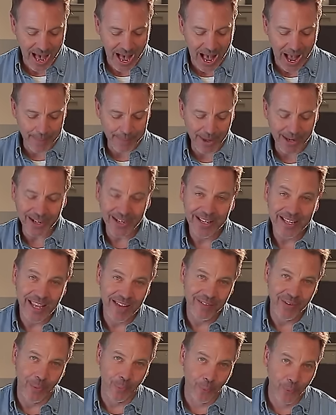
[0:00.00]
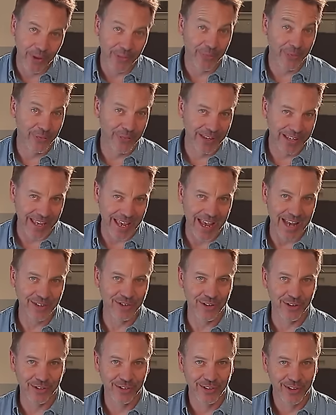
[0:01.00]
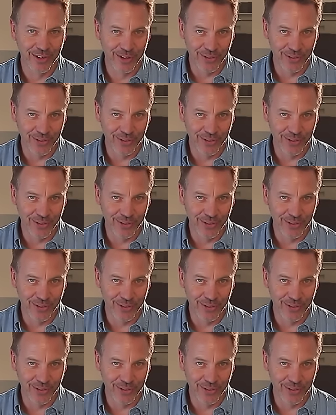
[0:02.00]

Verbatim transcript: I'm not going to give it with the gauges.